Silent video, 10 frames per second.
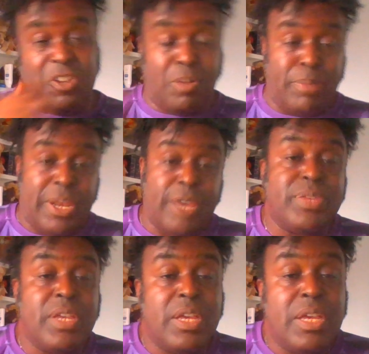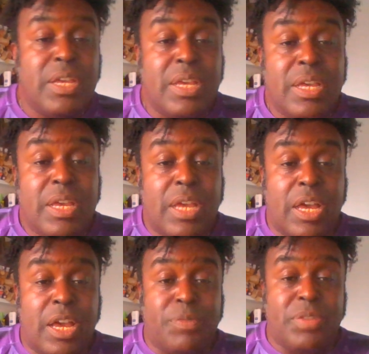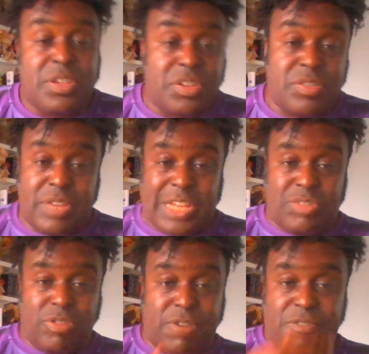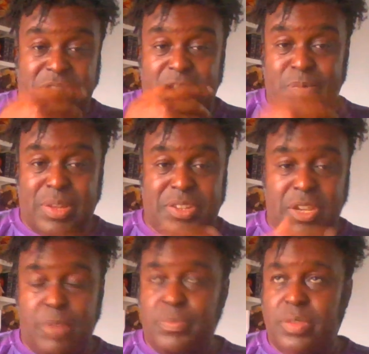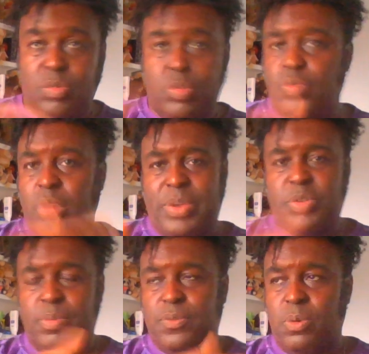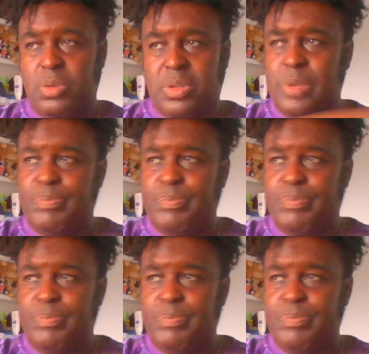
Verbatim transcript: Ndombele. This is actually referencing him, but what I mentioned before was